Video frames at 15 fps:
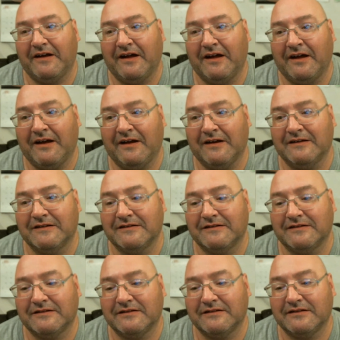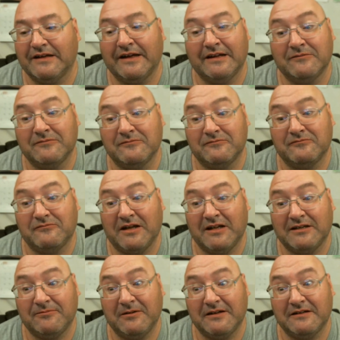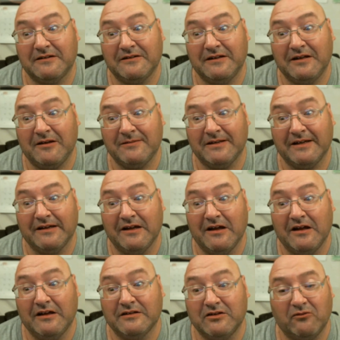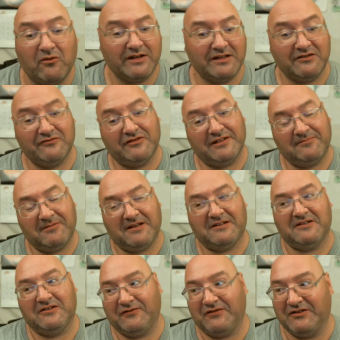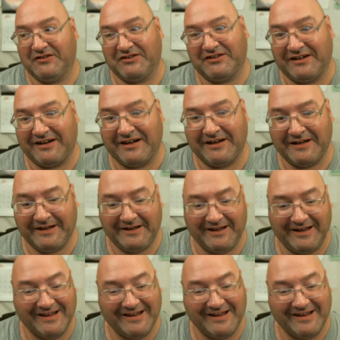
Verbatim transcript: Uh, and that's basically the update. So what to expect in the future? I